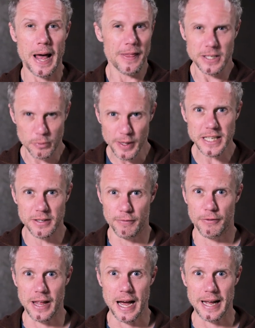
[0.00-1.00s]
And there's a reason
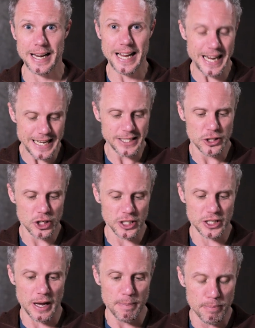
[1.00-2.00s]
for that. It is
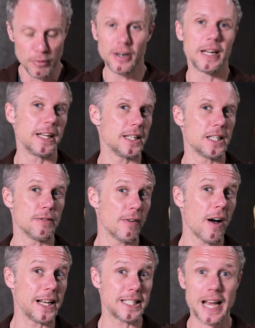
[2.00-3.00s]
just a brilliant
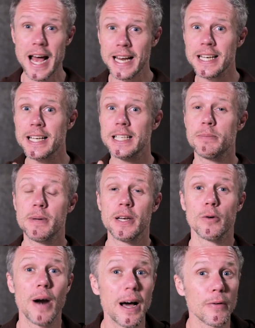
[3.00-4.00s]
device and it's
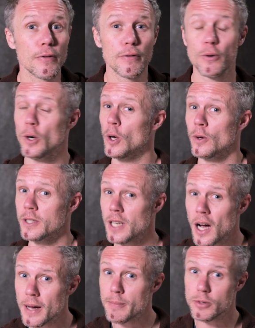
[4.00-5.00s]
been around for a long
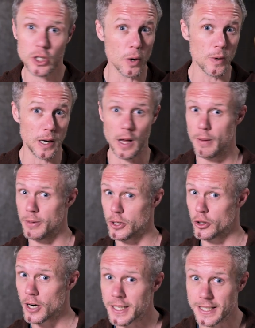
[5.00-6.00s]
time, so
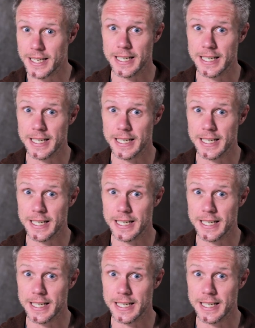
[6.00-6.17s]
climbers trust